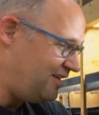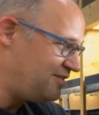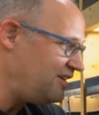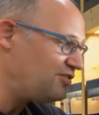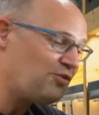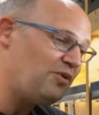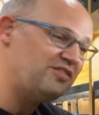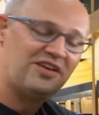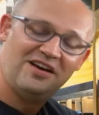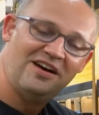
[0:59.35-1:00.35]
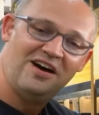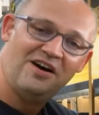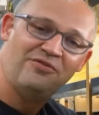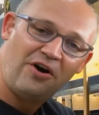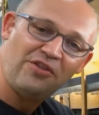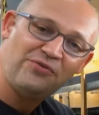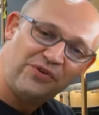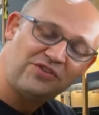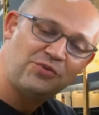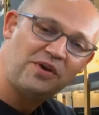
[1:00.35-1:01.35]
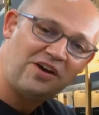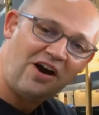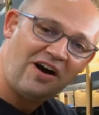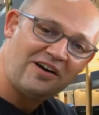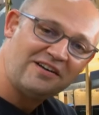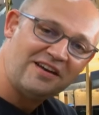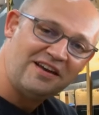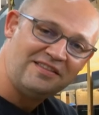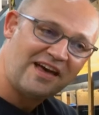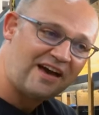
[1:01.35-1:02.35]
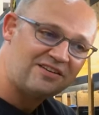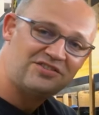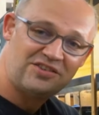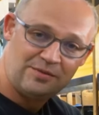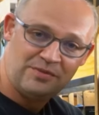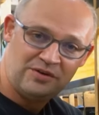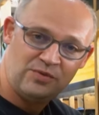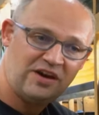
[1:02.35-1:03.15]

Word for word: These are the ones, of all the fish we got in that shipment,